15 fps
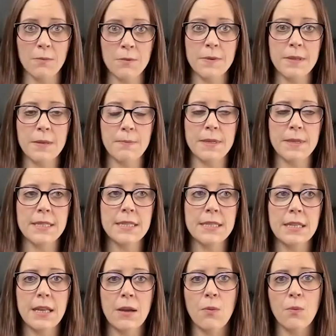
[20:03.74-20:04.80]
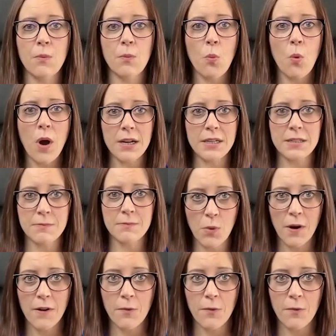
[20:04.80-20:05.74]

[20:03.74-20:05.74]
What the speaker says: with the business, and they want more of